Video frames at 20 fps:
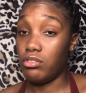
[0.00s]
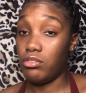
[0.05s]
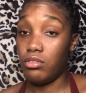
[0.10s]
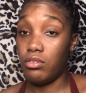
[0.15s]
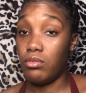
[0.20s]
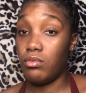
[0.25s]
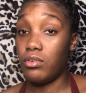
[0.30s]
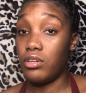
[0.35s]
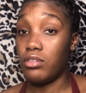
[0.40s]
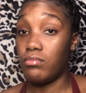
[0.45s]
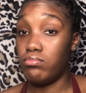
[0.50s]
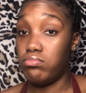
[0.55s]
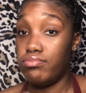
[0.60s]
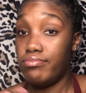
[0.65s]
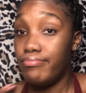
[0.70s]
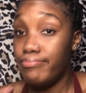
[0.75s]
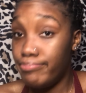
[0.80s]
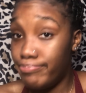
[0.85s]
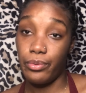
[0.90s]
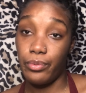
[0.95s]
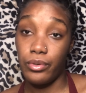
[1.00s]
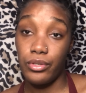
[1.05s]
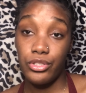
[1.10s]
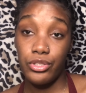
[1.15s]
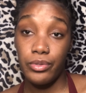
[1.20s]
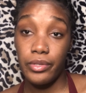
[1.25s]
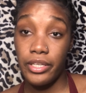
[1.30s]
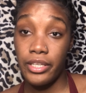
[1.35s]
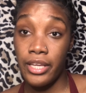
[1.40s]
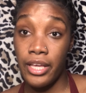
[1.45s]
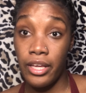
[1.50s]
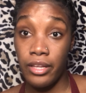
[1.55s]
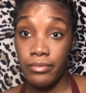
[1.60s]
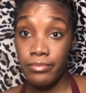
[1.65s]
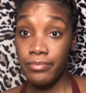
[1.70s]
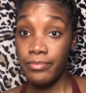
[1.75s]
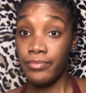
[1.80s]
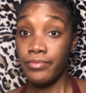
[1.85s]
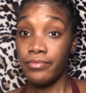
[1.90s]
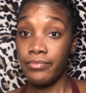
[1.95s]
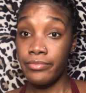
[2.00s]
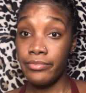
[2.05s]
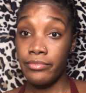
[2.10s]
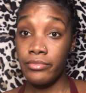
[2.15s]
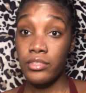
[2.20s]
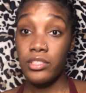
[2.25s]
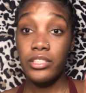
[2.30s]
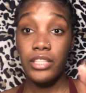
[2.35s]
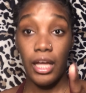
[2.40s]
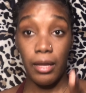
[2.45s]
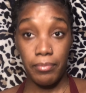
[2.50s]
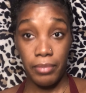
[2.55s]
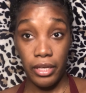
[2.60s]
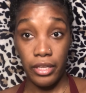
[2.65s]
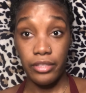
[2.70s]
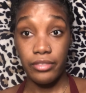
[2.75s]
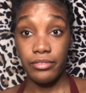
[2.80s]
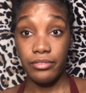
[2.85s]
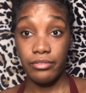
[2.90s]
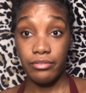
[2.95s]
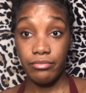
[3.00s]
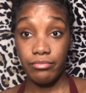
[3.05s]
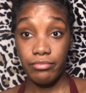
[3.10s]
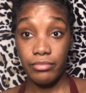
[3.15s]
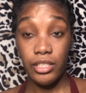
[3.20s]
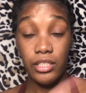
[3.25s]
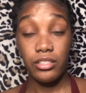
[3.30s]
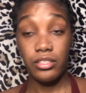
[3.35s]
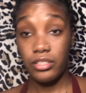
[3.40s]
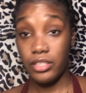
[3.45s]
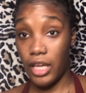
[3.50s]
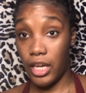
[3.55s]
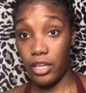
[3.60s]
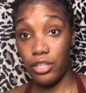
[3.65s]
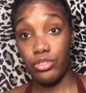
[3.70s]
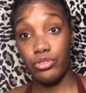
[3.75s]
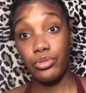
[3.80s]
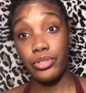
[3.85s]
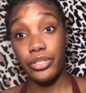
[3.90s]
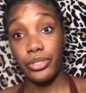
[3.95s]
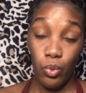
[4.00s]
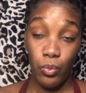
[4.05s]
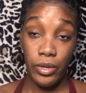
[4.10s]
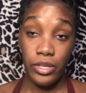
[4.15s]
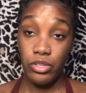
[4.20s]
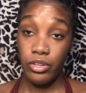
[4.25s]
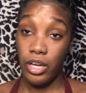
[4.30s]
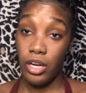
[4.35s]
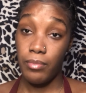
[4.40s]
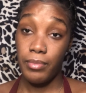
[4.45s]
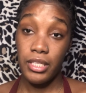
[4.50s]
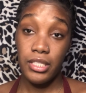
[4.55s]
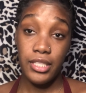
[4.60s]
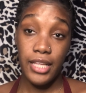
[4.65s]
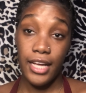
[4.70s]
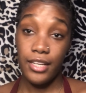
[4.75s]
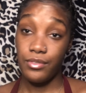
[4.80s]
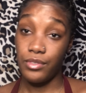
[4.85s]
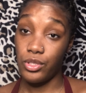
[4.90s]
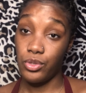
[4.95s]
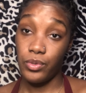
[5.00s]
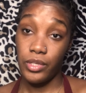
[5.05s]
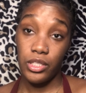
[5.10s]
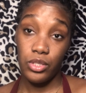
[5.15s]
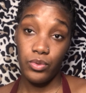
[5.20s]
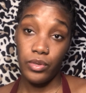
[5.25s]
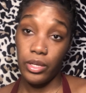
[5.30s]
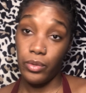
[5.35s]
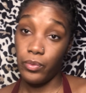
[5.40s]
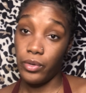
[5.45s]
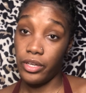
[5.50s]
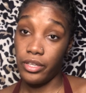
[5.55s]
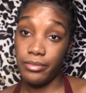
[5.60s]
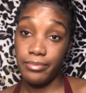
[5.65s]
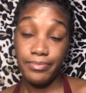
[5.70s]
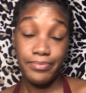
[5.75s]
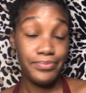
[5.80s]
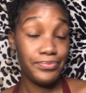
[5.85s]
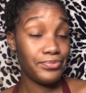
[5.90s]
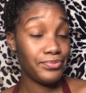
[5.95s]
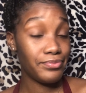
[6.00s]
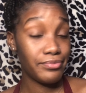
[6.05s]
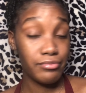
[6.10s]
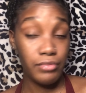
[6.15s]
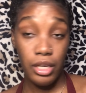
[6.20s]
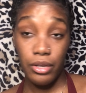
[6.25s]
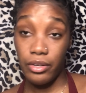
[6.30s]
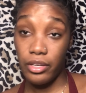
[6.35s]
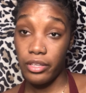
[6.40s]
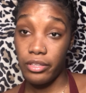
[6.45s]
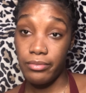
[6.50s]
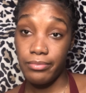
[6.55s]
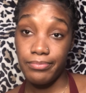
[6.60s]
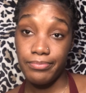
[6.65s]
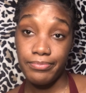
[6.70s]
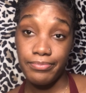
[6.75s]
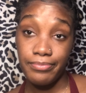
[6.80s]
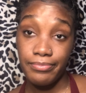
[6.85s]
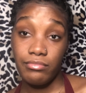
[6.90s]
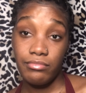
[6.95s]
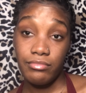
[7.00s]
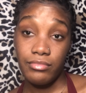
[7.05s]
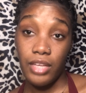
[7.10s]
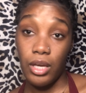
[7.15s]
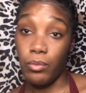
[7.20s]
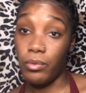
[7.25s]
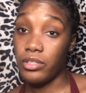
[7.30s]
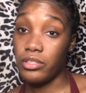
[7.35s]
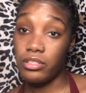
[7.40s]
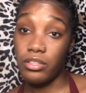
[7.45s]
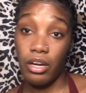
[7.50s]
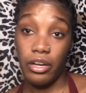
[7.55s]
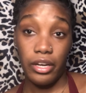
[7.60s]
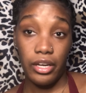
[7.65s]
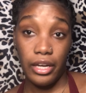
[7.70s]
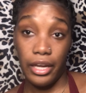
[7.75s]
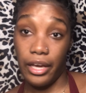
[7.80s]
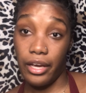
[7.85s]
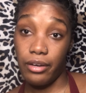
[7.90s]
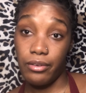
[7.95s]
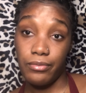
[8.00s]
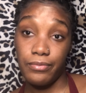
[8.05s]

You don't want to. Once you get that, stop eating. This is not a drill. We trying to be snatched for 2021, period. And we're starting now.